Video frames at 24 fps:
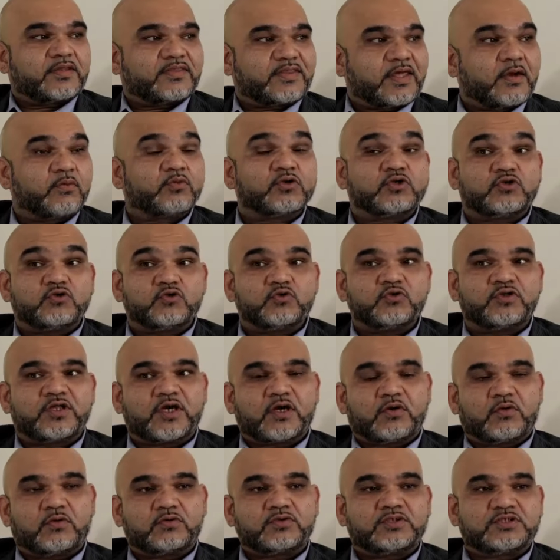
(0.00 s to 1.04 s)
They would do
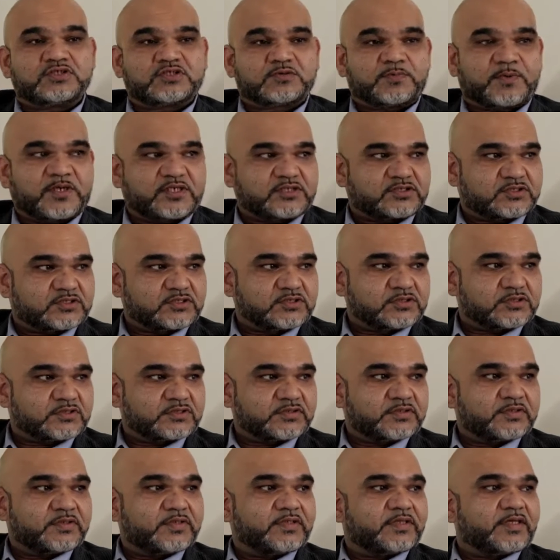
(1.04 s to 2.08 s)
their own inspections,
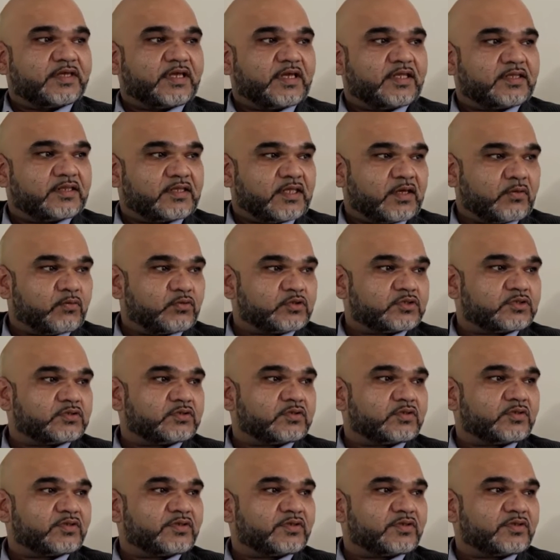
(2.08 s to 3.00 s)
and they would,